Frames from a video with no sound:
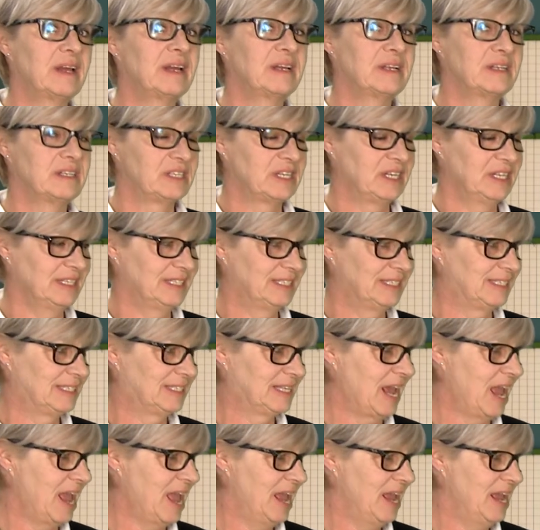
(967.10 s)
She
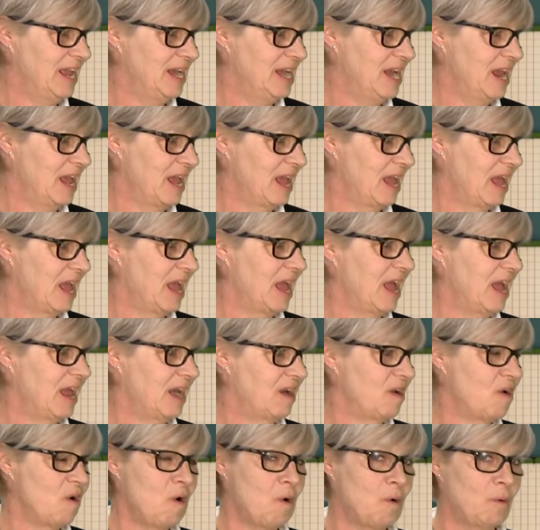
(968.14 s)
stayed
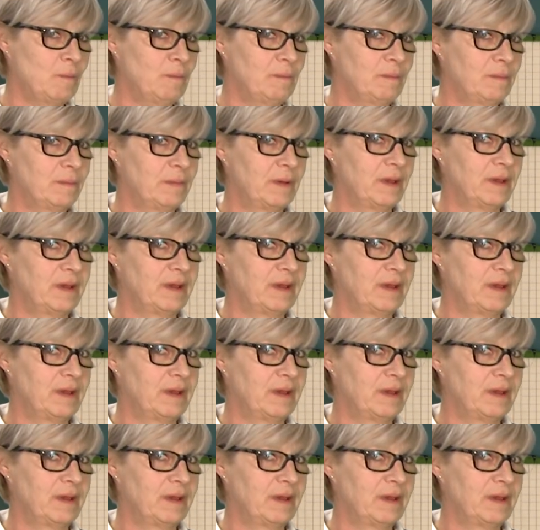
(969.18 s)
at home.